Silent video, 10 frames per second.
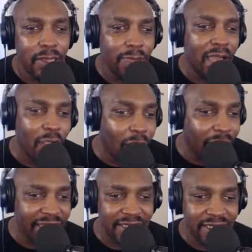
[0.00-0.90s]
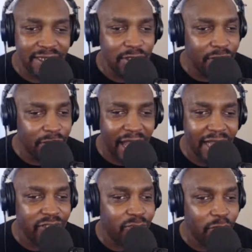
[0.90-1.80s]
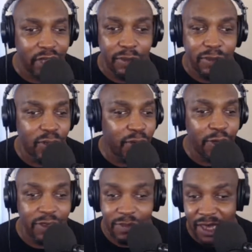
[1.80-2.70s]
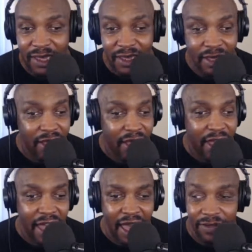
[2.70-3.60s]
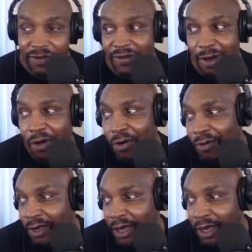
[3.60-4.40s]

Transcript: my audience, you guys are more comfortable with me. And so